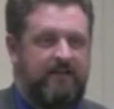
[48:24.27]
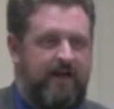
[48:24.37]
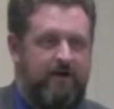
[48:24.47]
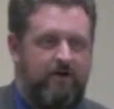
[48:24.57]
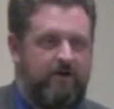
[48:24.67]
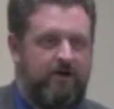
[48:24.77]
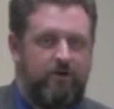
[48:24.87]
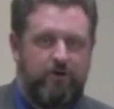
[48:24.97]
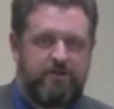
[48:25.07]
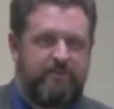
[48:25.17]
later, you
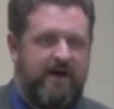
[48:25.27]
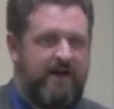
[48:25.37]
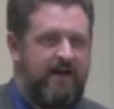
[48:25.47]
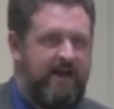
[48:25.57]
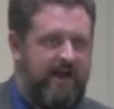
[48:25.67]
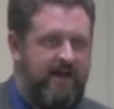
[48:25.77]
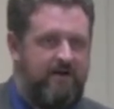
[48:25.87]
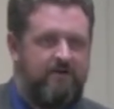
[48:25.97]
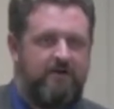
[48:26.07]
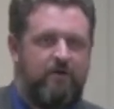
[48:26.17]
know, looks back on
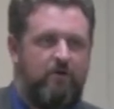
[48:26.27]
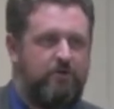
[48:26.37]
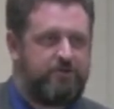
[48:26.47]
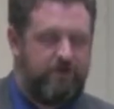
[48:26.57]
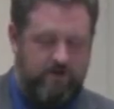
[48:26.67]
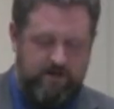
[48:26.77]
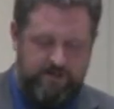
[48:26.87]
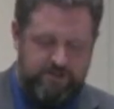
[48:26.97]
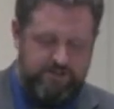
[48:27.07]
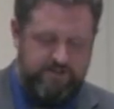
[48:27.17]
Hannah and quotes her,
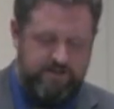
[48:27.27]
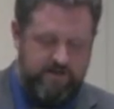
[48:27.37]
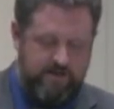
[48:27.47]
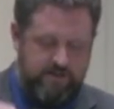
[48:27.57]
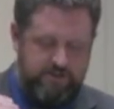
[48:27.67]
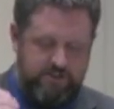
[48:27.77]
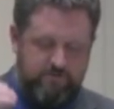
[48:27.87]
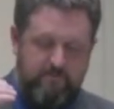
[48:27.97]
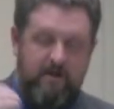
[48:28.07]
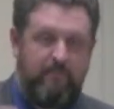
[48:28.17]
and she's she's
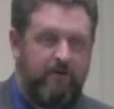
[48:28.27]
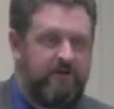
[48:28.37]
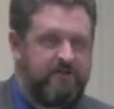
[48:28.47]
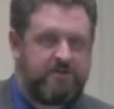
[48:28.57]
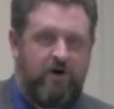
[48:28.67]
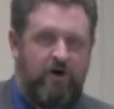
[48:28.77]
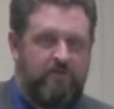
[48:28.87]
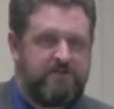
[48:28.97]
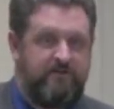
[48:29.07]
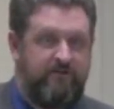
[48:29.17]
remembered in the
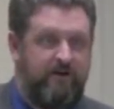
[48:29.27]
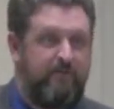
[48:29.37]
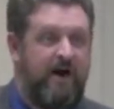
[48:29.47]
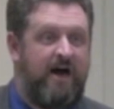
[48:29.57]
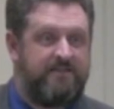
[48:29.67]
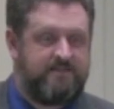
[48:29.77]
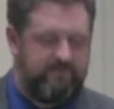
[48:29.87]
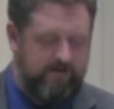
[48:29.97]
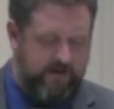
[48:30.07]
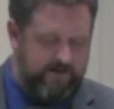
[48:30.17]
Psalms in a very
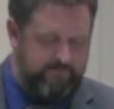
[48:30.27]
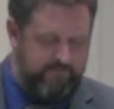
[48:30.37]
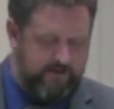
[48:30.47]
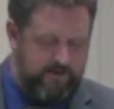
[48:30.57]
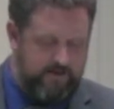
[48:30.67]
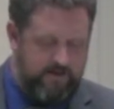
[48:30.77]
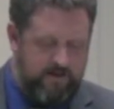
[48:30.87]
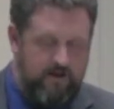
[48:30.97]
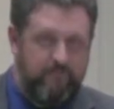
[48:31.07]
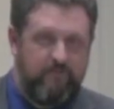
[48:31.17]
positive light.
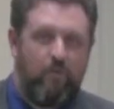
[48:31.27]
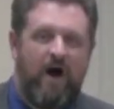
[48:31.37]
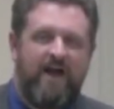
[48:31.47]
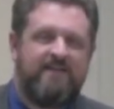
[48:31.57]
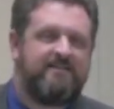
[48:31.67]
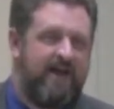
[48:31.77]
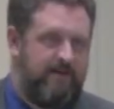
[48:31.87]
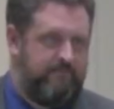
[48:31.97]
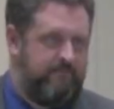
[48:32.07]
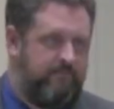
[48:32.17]
But why is
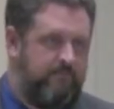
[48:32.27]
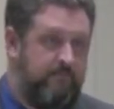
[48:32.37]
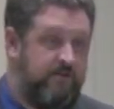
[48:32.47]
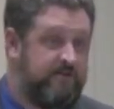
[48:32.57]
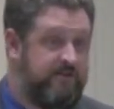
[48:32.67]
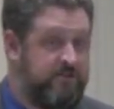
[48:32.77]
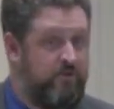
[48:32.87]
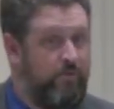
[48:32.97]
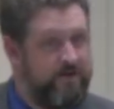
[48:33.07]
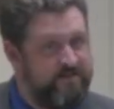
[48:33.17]
that? It's because she
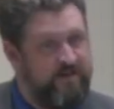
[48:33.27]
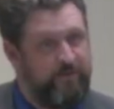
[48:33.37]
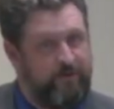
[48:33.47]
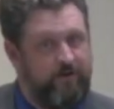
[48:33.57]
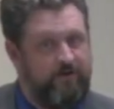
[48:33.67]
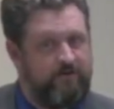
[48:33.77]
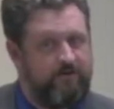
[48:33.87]
wasn't a hypocrite.